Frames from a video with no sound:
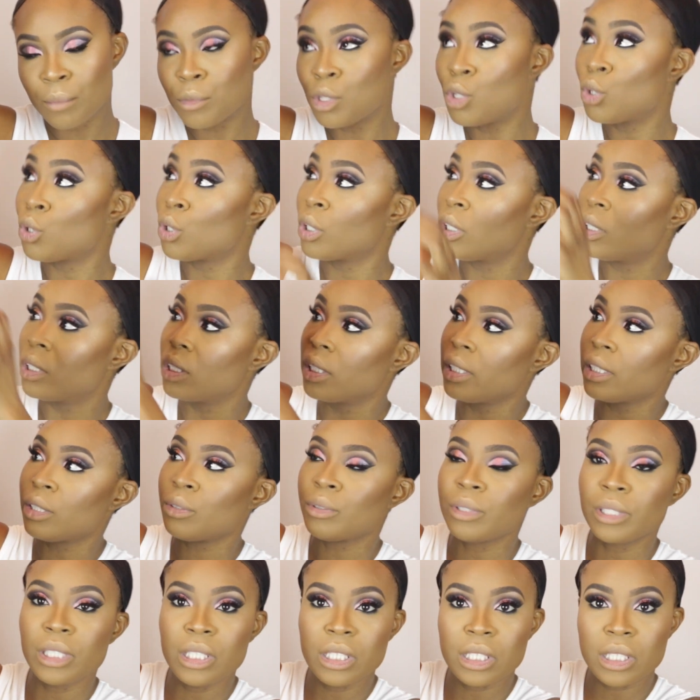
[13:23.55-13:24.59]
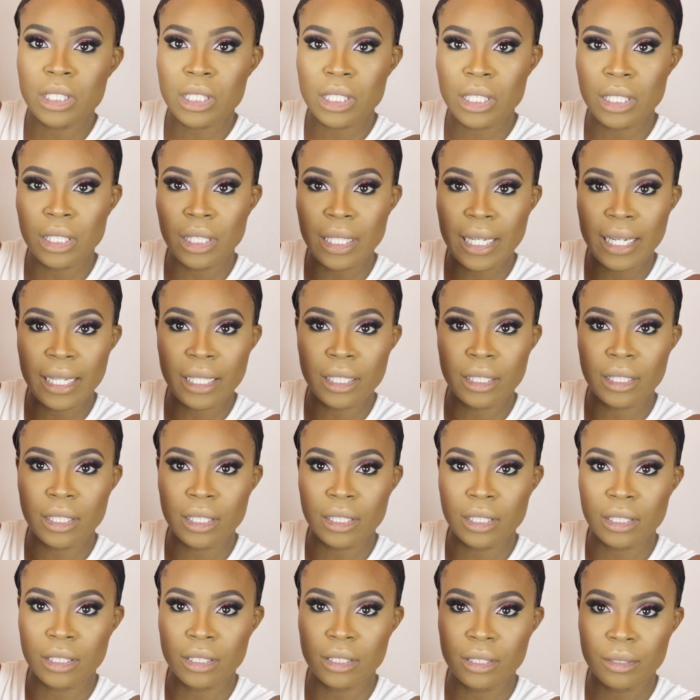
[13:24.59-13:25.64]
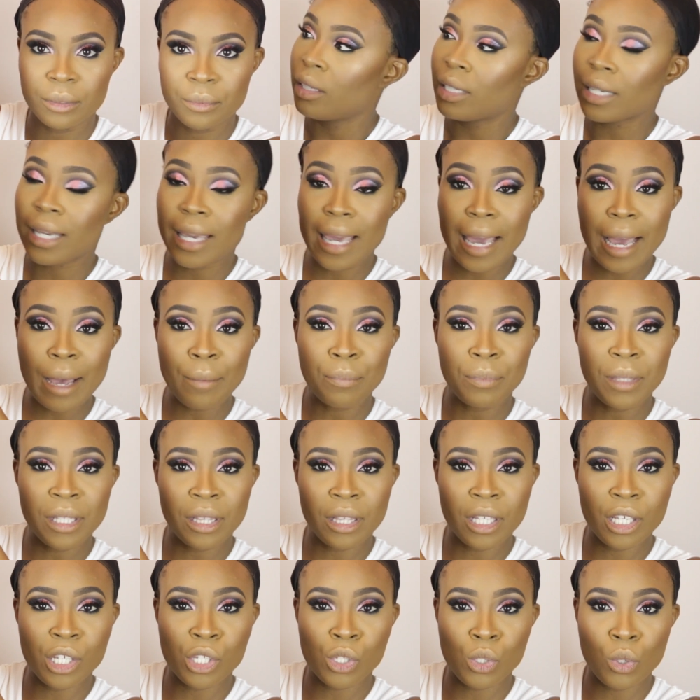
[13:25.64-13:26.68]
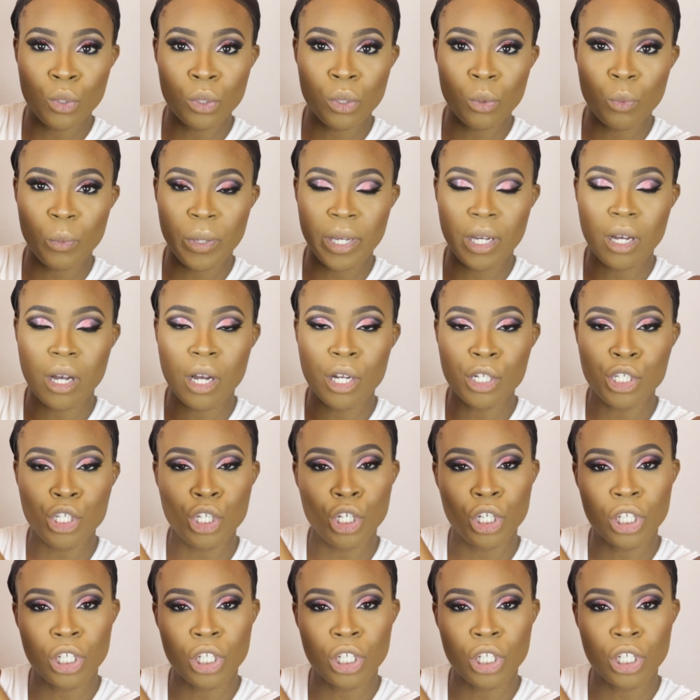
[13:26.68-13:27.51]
You could literally see like the cap that they sewed the wig on.